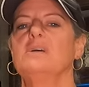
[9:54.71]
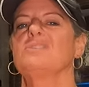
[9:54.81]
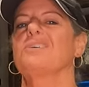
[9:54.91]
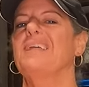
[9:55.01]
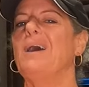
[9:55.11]

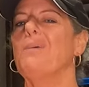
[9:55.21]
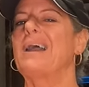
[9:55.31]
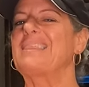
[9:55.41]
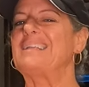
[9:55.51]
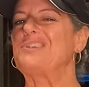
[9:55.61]
so that
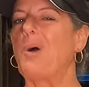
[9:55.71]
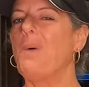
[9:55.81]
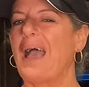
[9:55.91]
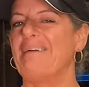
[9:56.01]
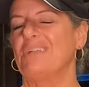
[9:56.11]
way they
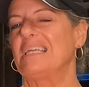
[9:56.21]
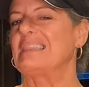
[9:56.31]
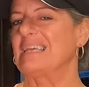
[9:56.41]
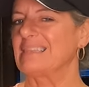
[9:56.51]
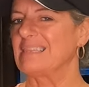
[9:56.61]
don't have
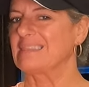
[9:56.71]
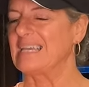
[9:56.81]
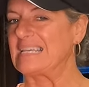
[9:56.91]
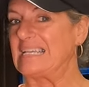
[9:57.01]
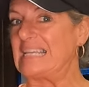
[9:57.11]
anything that
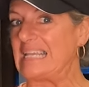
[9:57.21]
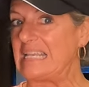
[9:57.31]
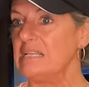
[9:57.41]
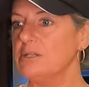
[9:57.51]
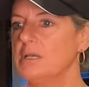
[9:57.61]
they can
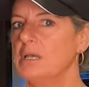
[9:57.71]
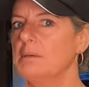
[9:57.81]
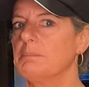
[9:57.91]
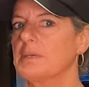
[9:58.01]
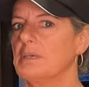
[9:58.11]
eat
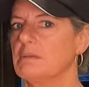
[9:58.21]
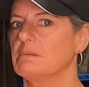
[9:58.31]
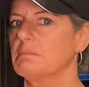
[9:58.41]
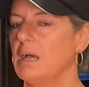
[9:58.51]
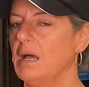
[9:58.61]

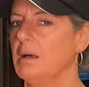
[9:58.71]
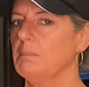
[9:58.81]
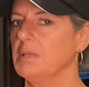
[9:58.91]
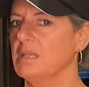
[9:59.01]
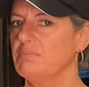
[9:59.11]
because
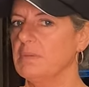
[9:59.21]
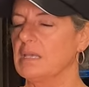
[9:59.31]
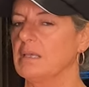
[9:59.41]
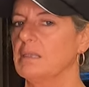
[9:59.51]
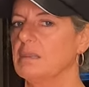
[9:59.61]
believe me,